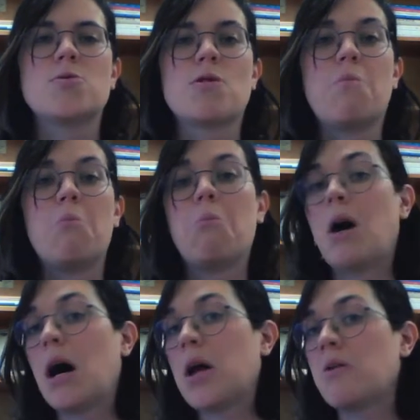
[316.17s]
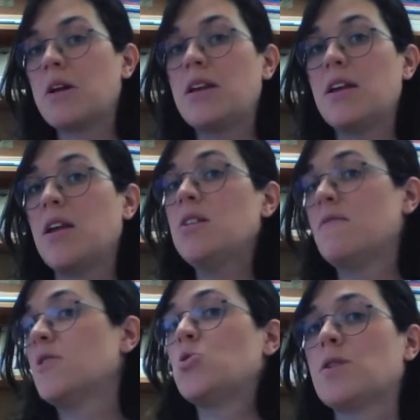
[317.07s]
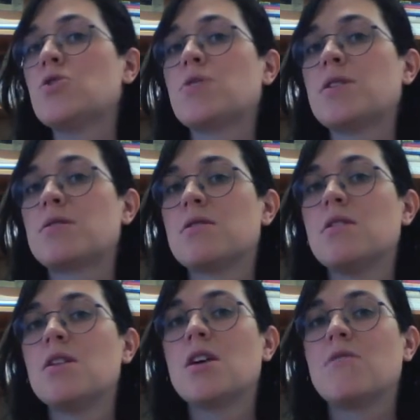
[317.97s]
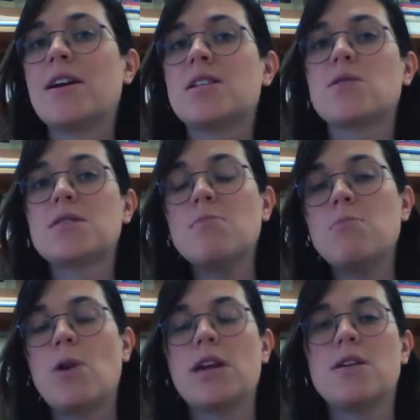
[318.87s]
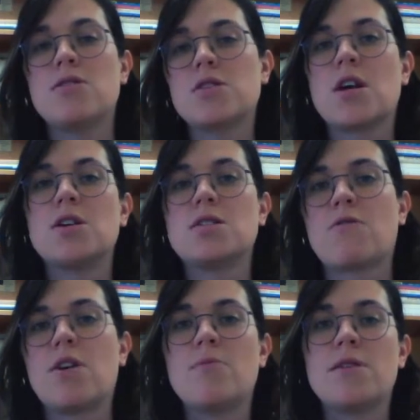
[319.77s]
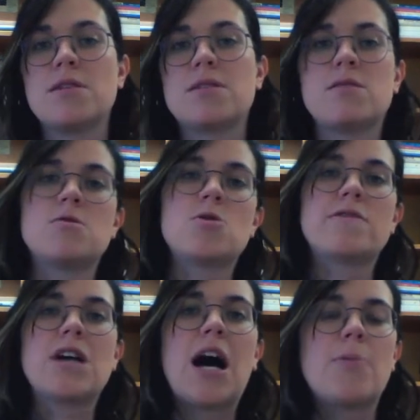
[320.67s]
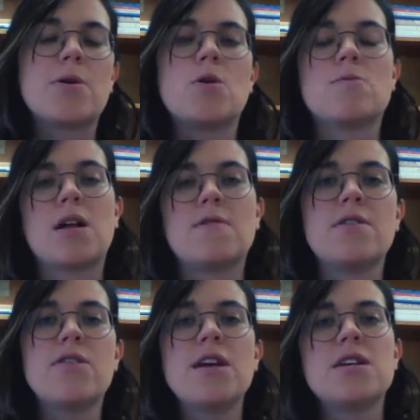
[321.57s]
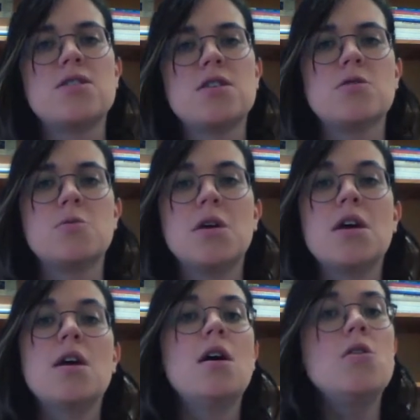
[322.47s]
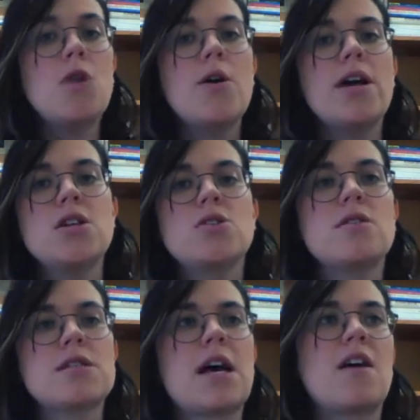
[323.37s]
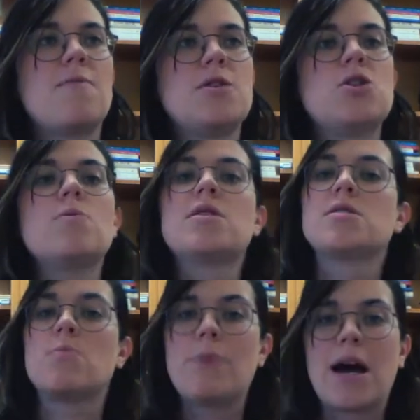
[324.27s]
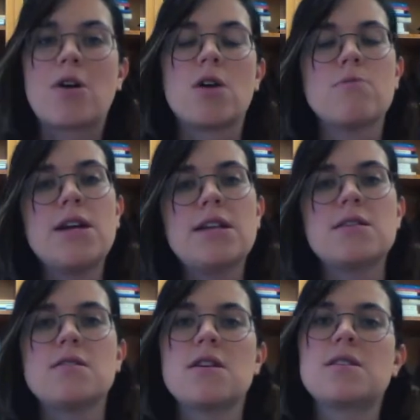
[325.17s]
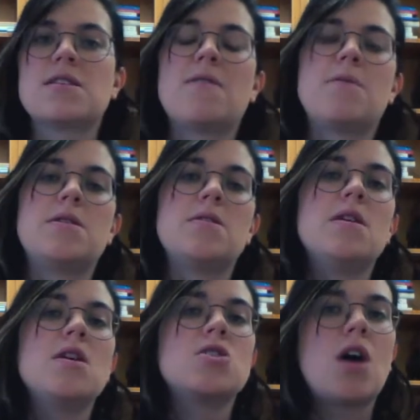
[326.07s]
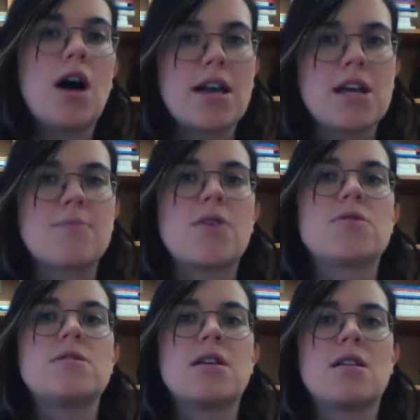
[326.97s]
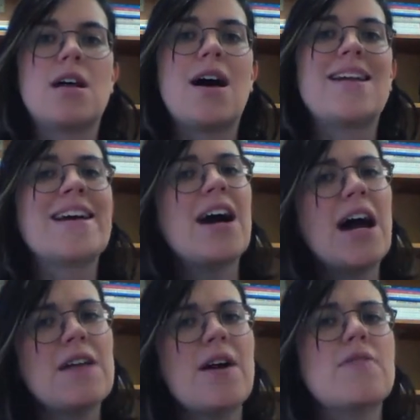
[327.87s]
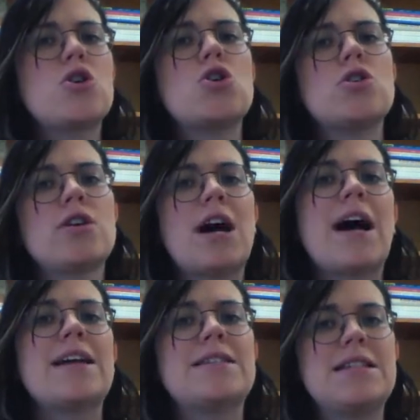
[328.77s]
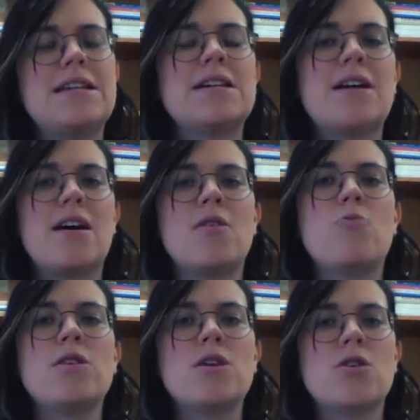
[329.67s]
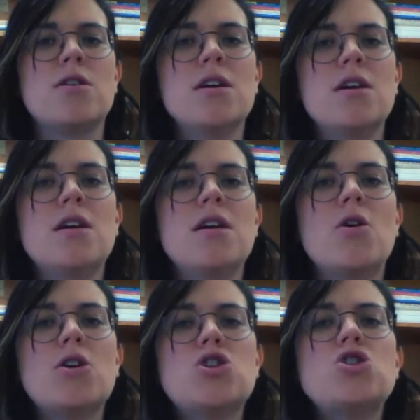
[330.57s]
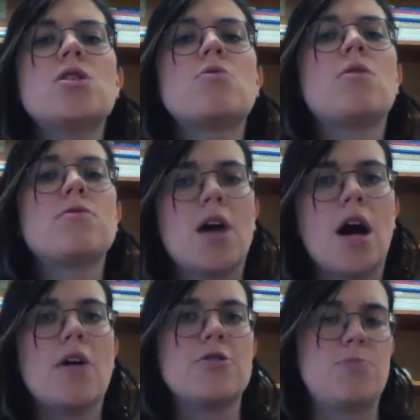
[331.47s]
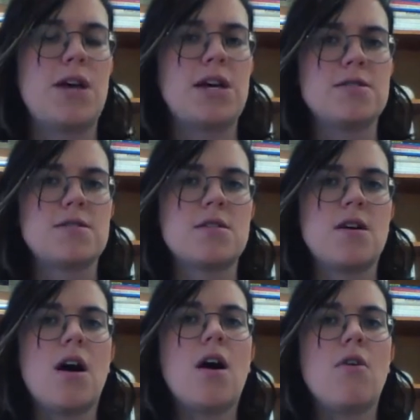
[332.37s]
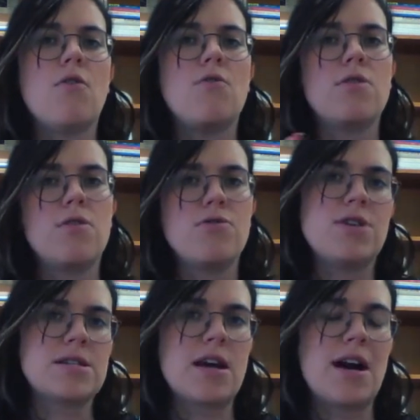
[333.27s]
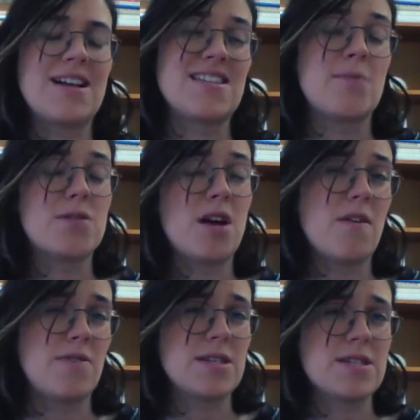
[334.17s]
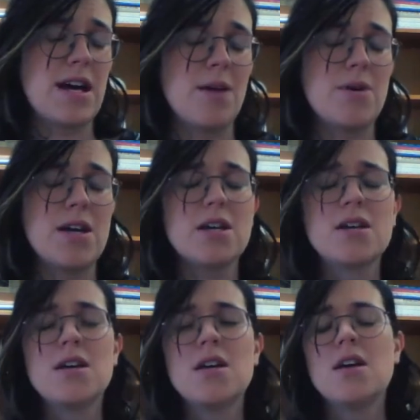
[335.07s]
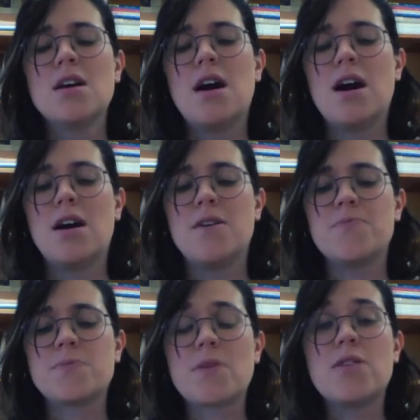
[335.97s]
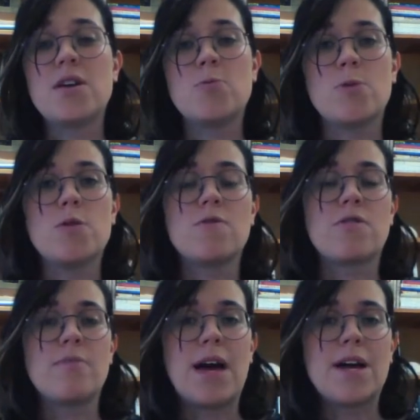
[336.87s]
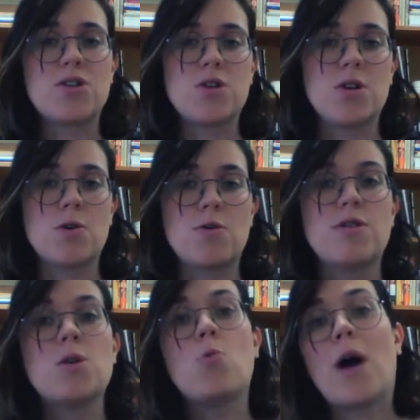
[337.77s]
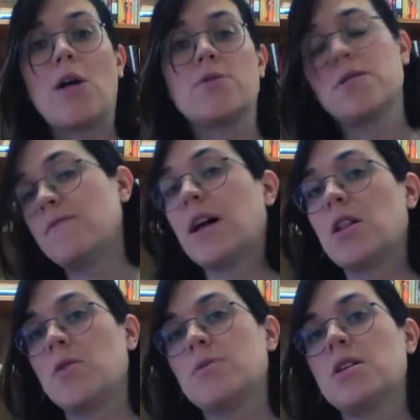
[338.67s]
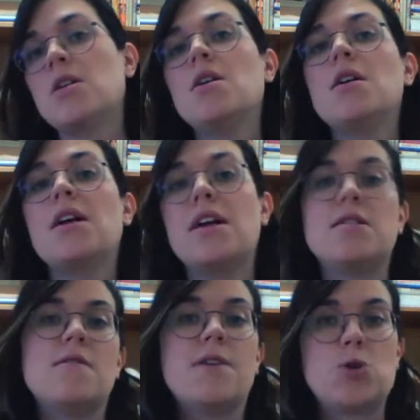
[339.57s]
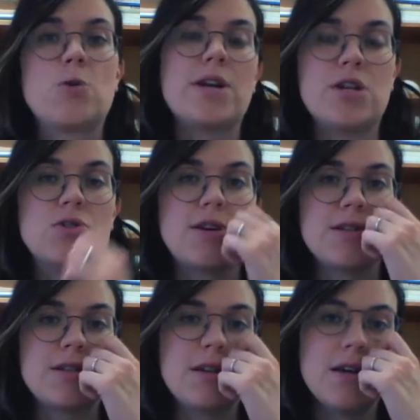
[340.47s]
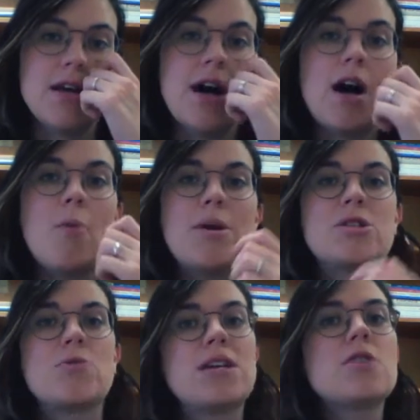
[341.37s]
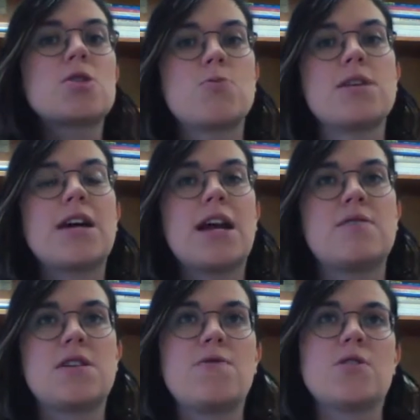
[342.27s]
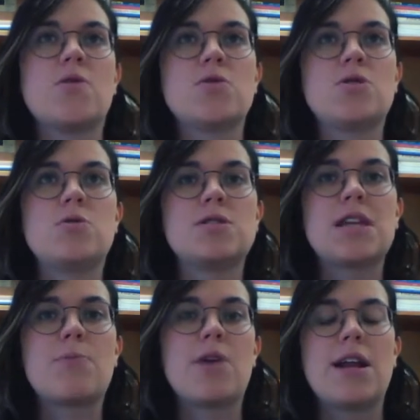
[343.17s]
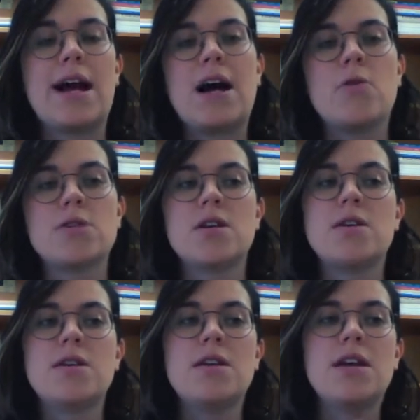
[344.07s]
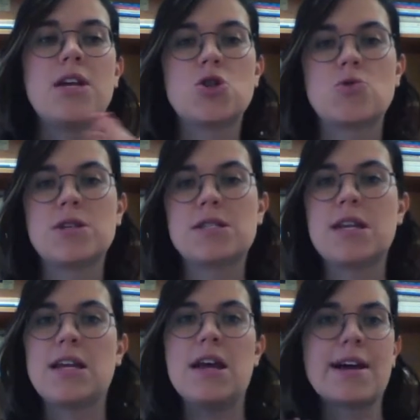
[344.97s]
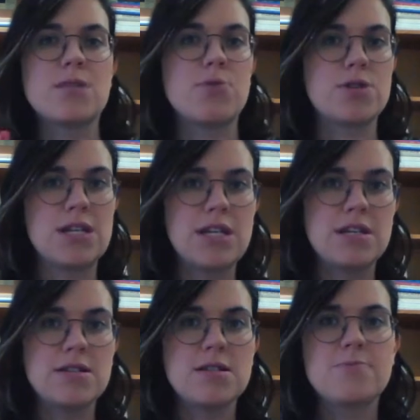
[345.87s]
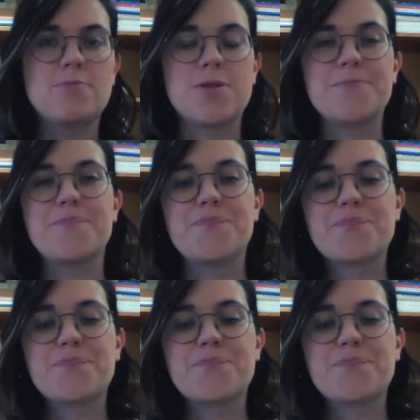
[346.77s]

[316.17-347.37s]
sort of moderate individual interest, right? So at some point, this goes from this sort of topical, relevant thing to, no, it turns out I've been doing some background reading to this. I've been talking about this thing a lot, and I kind of have a good idea, a really good, a general knowledge base of this concept of this topic. And then we move from that to the well-developed individual interest. And so here it's really kind of difficult to separate out interest and expertise. Right?